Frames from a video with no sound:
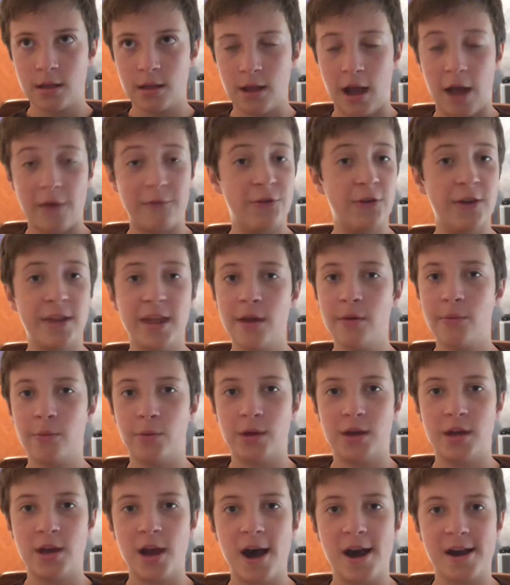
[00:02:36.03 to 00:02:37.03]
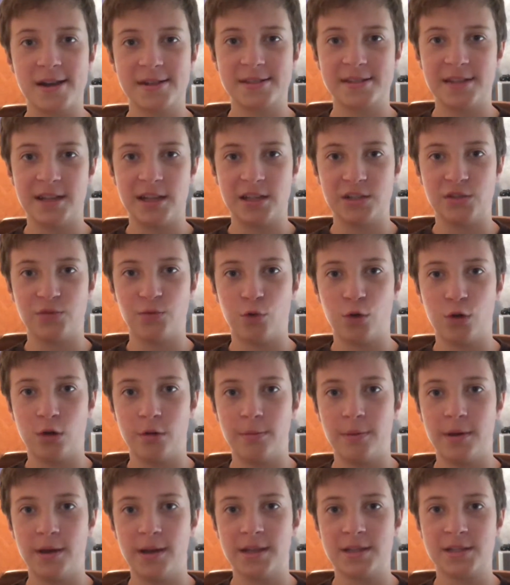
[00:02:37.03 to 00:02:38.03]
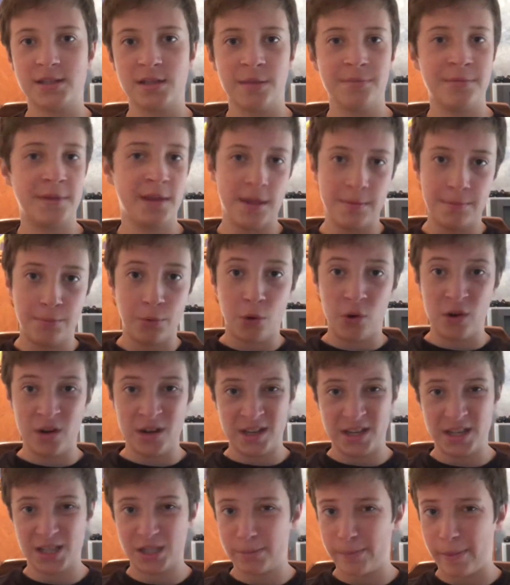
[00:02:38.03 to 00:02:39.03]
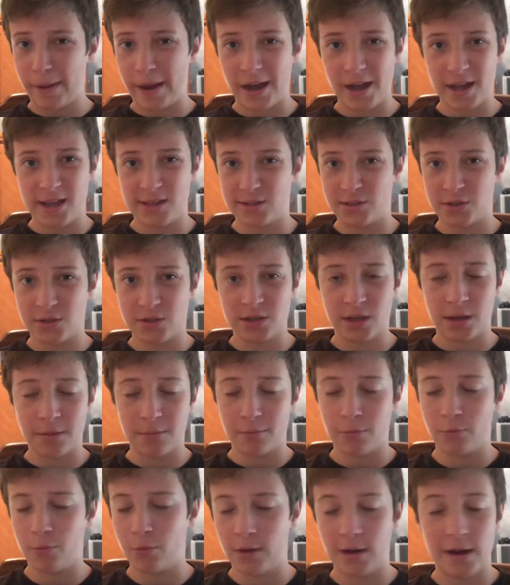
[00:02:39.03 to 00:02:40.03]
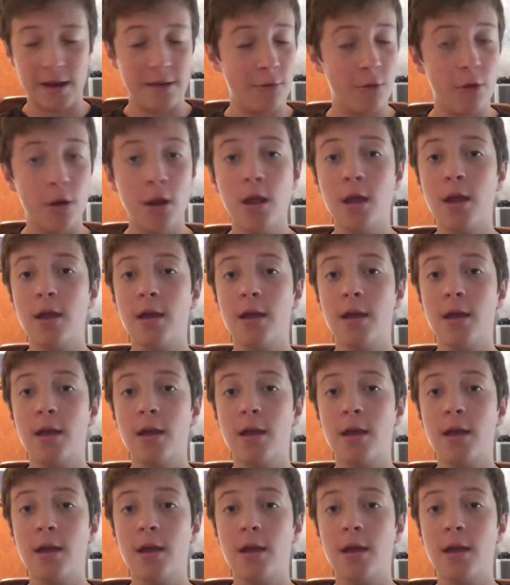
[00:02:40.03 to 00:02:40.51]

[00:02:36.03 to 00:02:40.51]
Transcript: I forget what knock stands for, but it's something important to spies or something, whatever.